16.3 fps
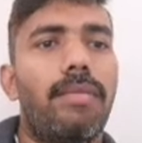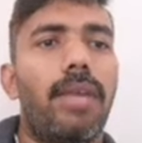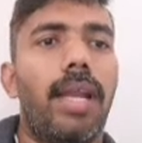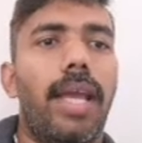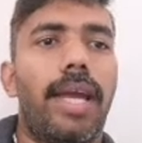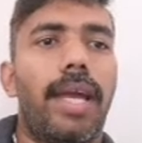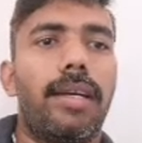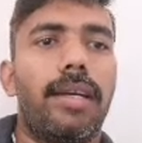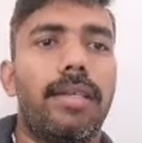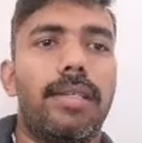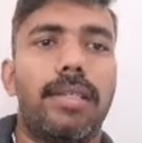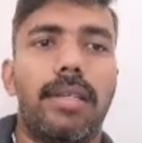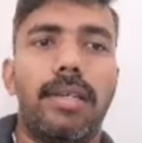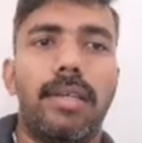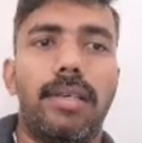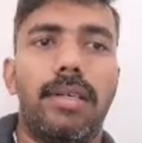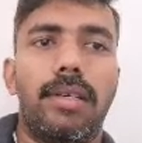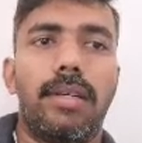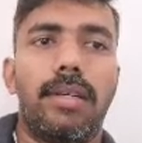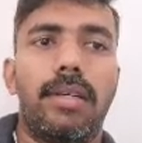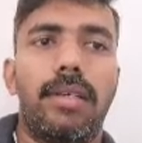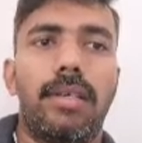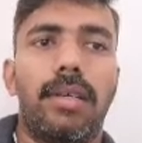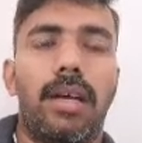will act as the
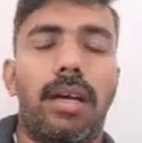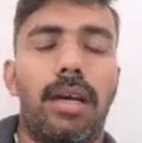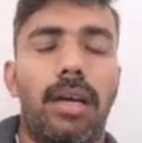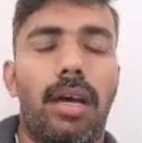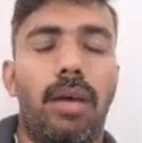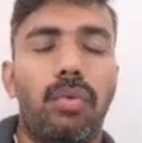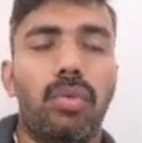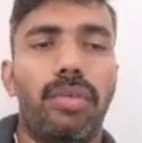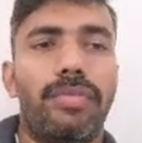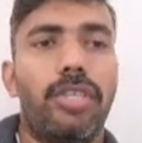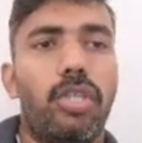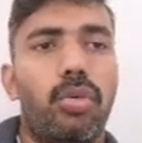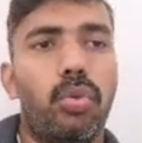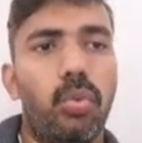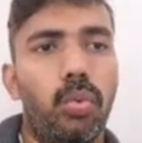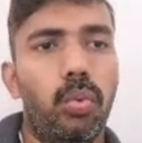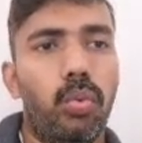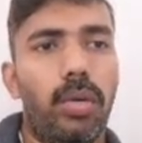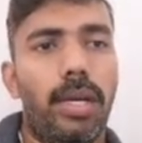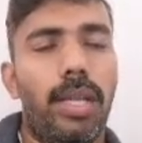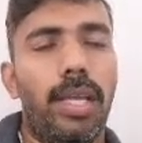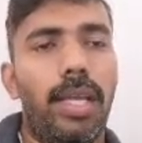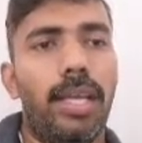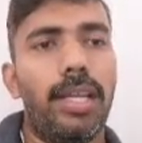out of the two
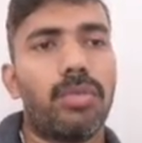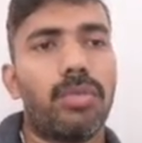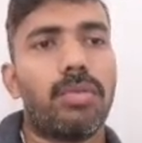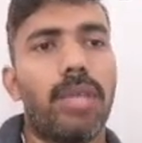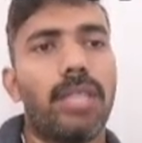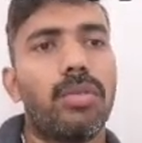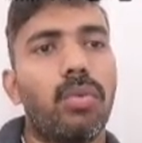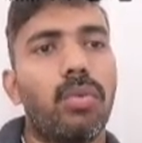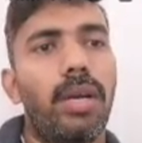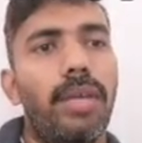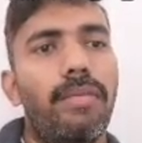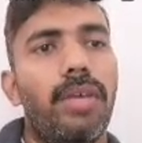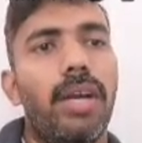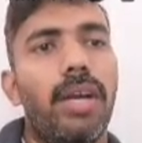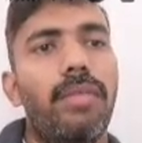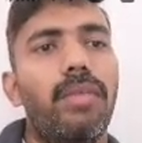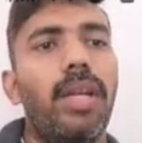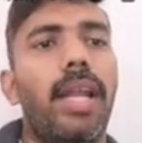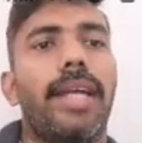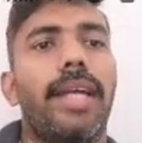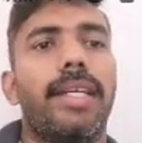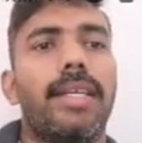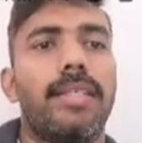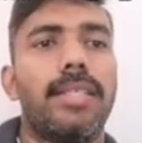DNA strands, only one will
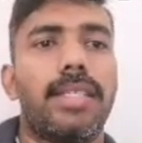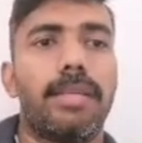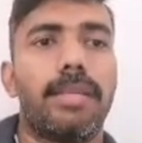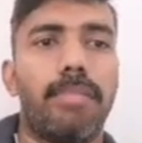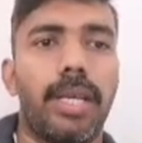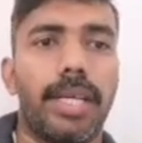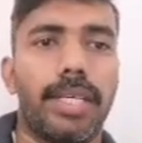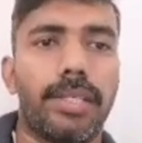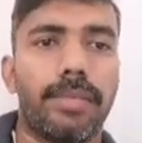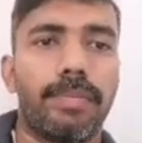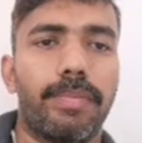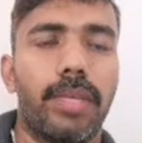act as the template,